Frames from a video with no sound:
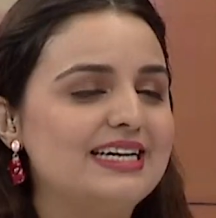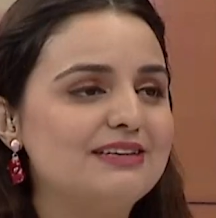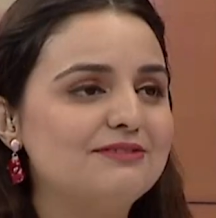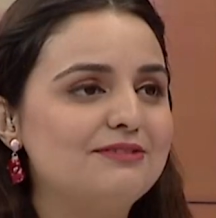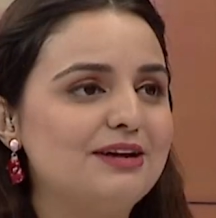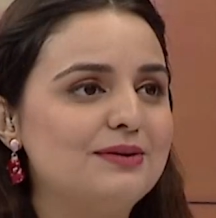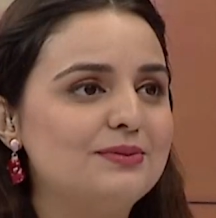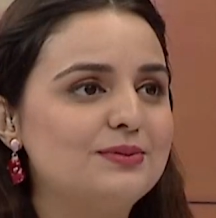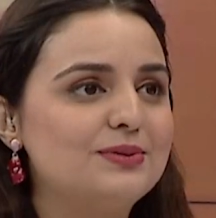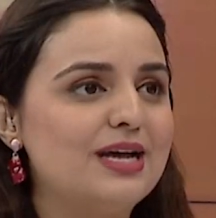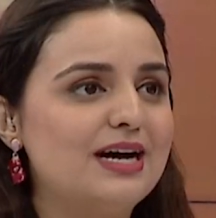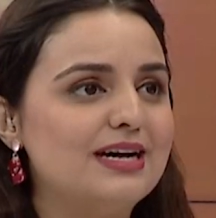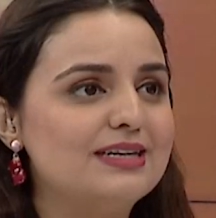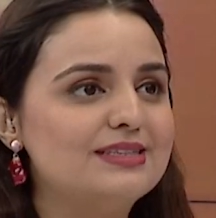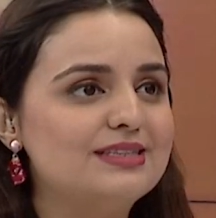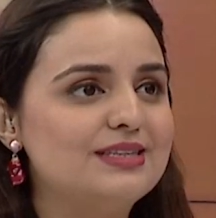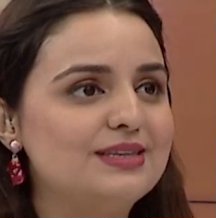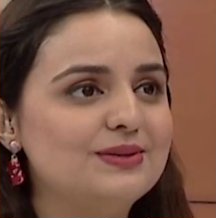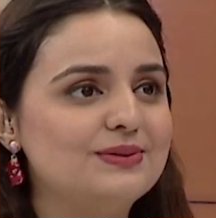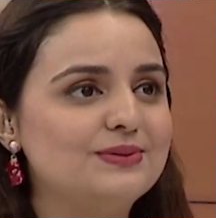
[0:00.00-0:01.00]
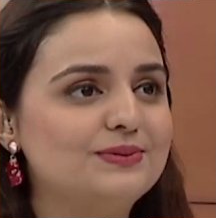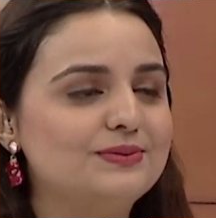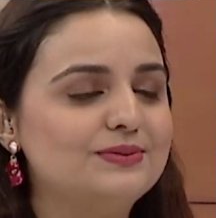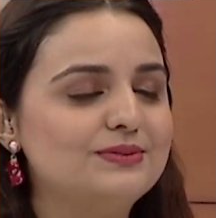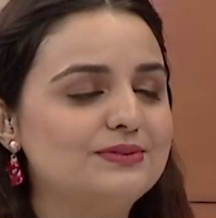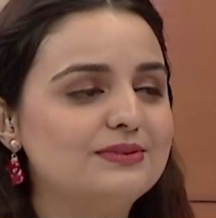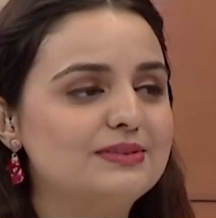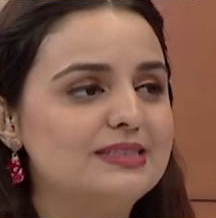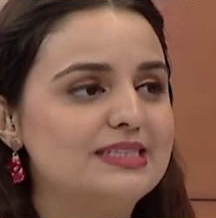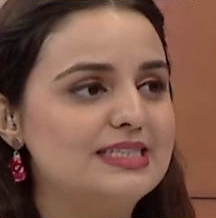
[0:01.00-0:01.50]
if I would ask you,
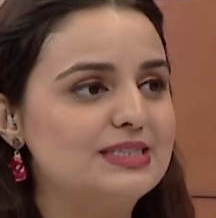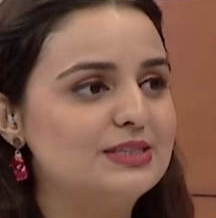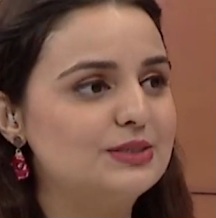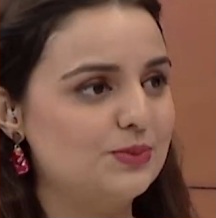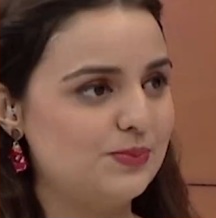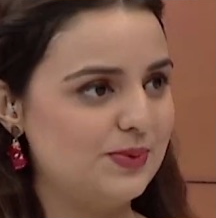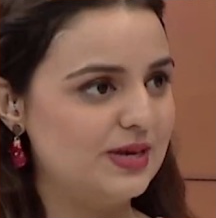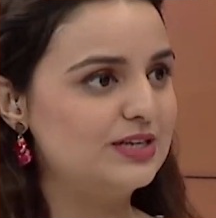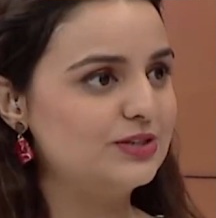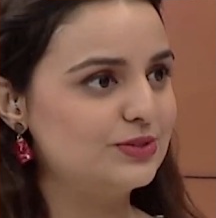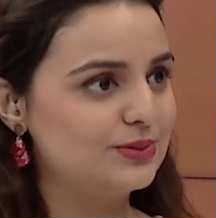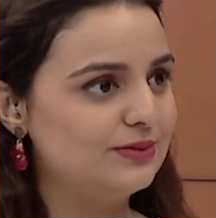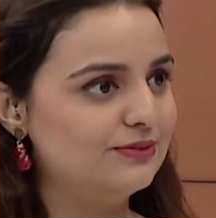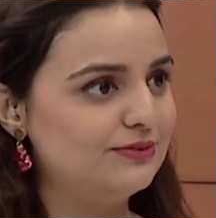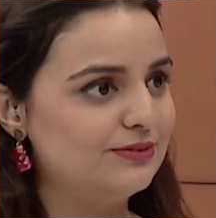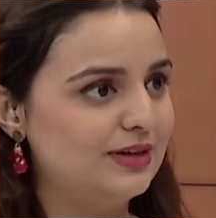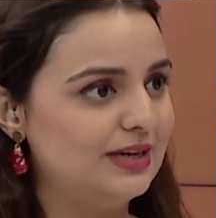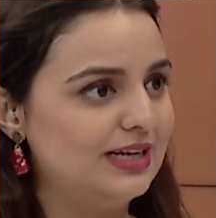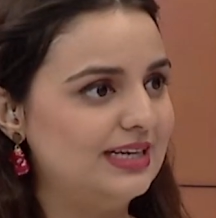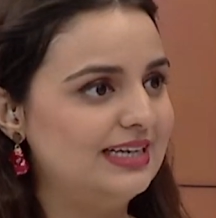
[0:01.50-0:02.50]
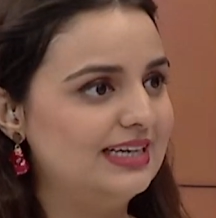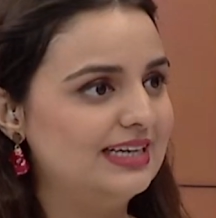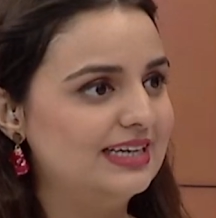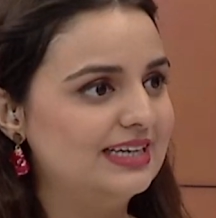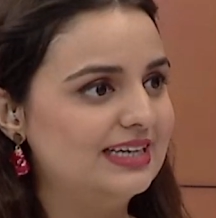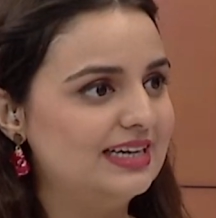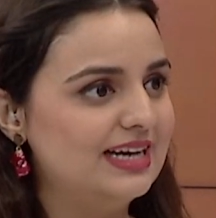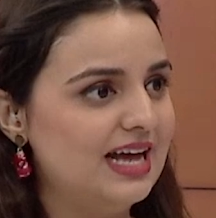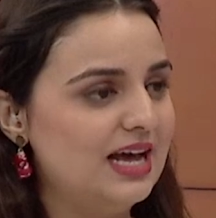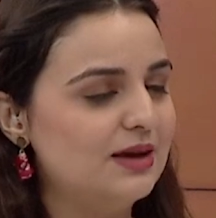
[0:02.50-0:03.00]
since you went to Imphal,
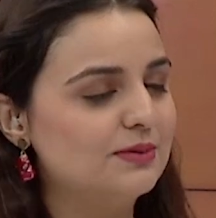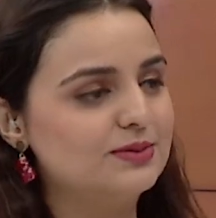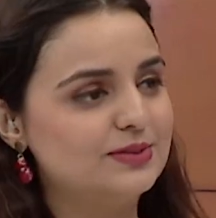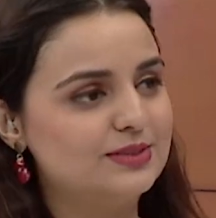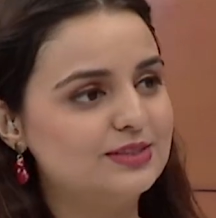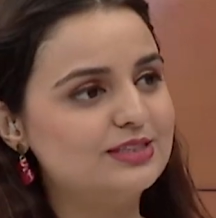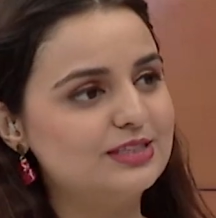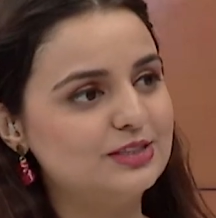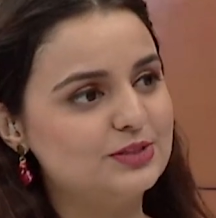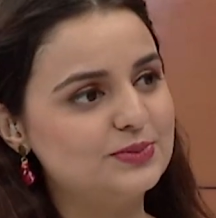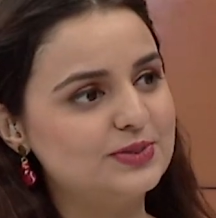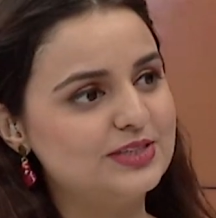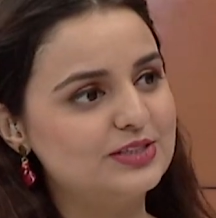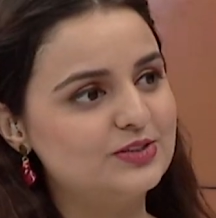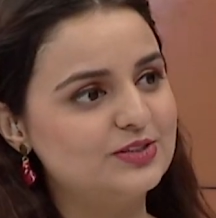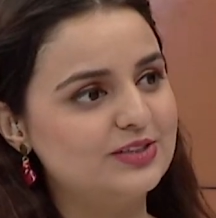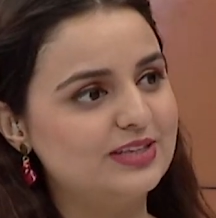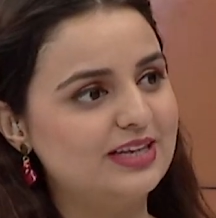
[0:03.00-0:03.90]
how was the situation